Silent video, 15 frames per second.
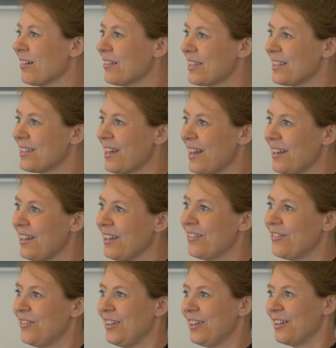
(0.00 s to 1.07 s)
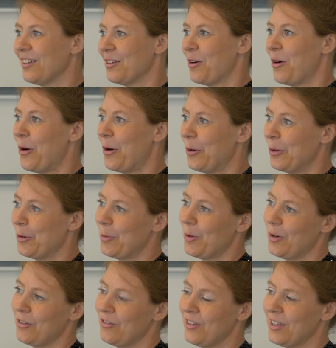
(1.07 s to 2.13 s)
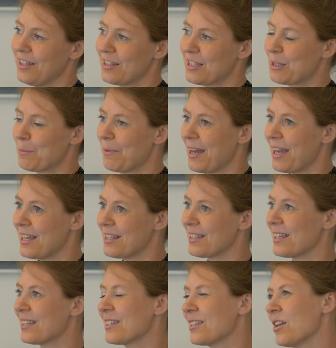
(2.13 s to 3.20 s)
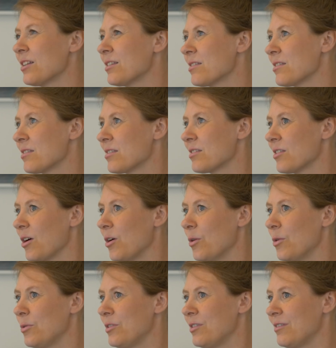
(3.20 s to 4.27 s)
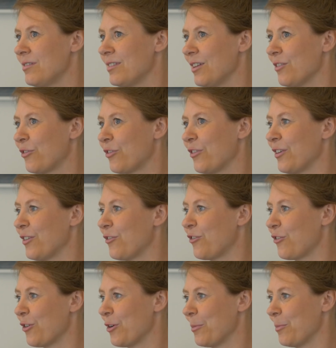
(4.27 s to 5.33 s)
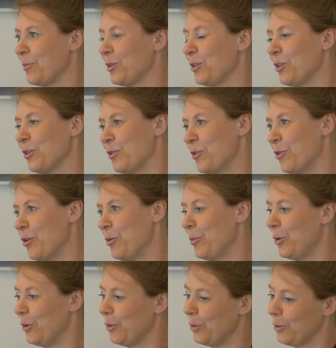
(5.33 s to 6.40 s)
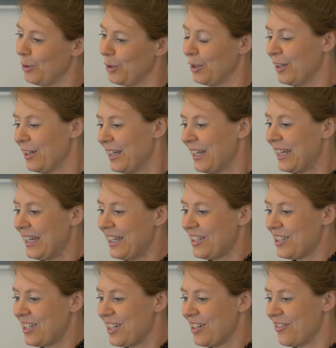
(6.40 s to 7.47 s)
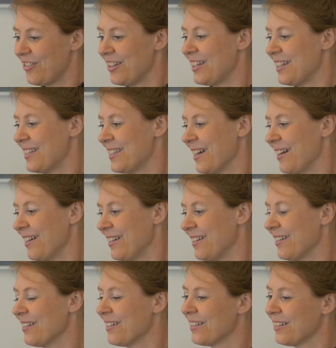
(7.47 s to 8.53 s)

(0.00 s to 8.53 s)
Designing a vegan home or a vegan space is not so different from your normal interior design